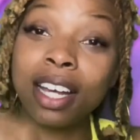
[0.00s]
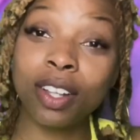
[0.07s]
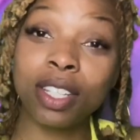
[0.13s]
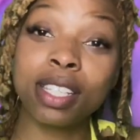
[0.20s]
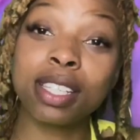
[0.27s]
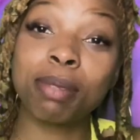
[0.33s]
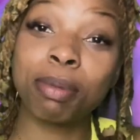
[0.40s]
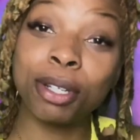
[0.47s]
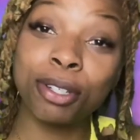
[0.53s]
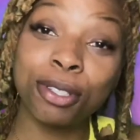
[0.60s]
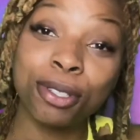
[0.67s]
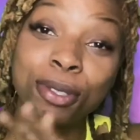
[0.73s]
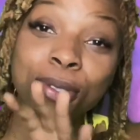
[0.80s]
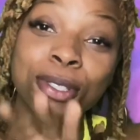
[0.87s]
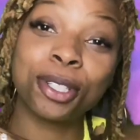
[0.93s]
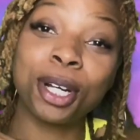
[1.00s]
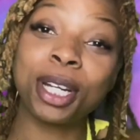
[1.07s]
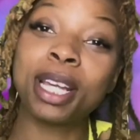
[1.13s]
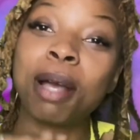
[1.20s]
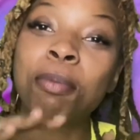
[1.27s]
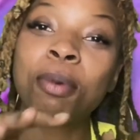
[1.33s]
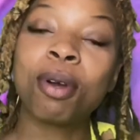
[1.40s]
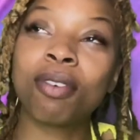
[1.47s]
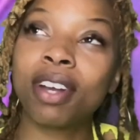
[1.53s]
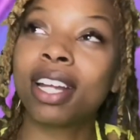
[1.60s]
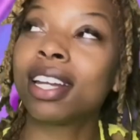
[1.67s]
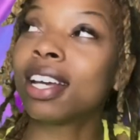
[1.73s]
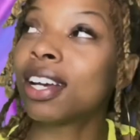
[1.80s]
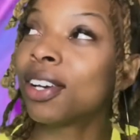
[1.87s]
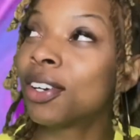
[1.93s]
this spiritual journey I'm on right
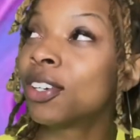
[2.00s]
now,